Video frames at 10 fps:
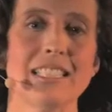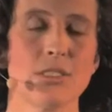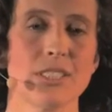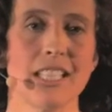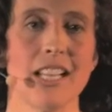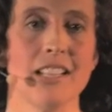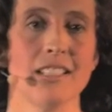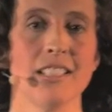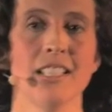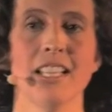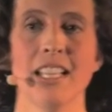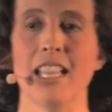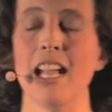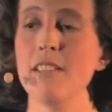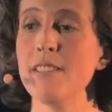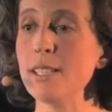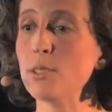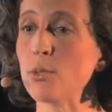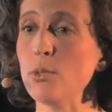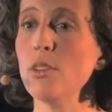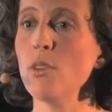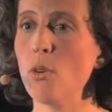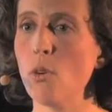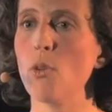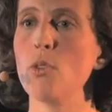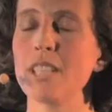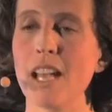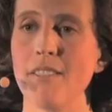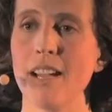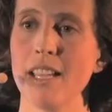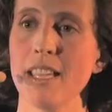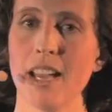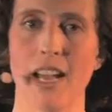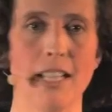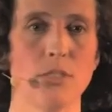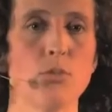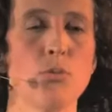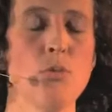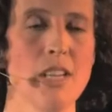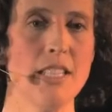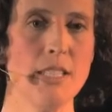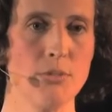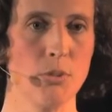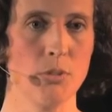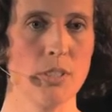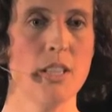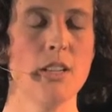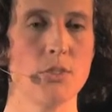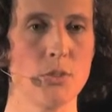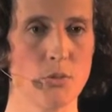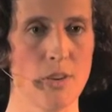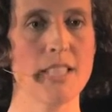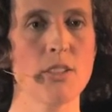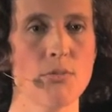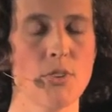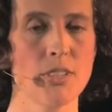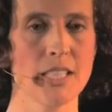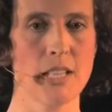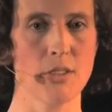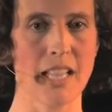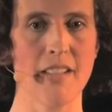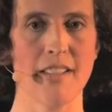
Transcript: I can't claim to teach self confidence to a child if I myself do not have confidence in myself. And then it is